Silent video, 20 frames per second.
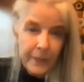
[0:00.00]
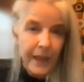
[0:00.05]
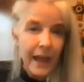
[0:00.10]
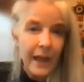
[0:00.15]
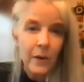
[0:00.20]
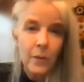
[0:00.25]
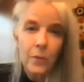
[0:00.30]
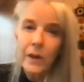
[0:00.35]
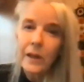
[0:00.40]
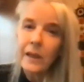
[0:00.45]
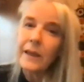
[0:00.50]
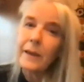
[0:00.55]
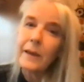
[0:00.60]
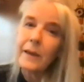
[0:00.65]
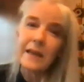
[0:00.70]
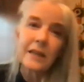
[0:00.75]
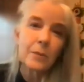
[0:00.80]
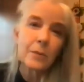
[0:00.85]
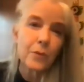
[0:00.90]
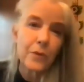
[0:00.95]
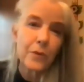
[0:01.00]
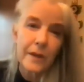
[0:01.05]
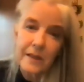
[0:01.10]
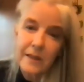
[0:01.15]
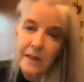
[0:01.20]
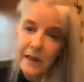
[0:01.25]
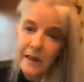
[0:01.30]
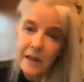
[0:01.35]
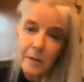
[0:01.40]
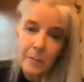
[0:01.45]
And really, it's
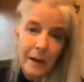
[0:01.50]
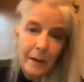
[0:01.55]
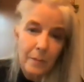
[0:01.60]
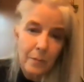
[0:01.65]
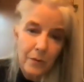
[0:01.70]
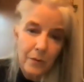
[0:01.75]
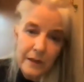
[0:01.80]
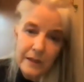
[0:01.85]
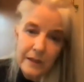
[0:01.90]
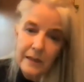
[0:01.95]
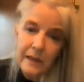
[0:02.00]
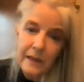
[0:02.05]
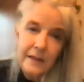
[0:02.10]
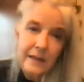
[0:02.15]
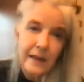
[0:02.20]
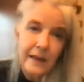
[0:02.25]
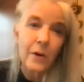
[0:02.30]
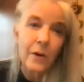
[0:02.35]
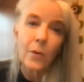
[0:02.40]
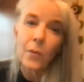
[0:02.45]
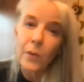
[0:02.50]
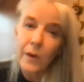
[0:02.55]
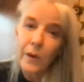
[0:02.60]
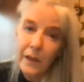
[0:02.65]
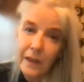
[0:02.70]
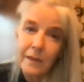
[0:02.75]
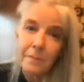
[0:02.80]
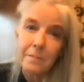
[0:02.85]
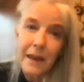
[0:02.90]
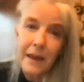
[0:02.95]
precinct by precinct, and it
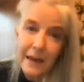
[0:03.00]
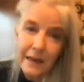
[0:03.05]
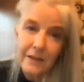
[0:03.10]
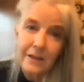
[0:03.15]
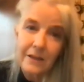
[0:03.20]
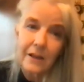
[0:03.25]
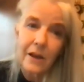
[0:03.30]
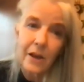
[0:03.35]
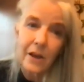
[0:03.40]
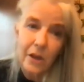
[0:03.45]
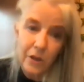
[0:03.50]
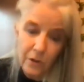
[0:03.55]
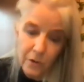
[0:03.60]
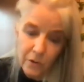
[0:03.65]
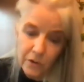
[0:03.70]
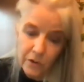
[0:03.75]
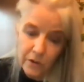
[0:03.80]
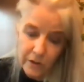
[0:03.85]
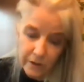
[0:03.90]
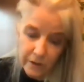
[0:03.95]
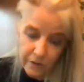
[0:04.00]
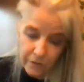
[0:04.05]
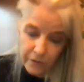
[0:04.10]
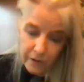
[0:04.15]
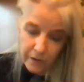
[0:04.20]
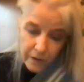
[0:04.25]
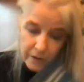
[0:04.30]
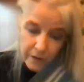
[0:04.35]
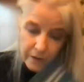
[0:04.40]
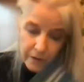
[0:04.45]
really makes a huge
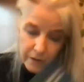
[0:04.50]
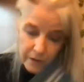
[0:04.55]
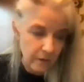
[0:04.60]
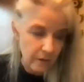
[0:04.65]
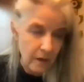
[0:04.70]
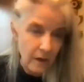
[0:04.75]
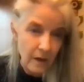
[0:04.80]
difference.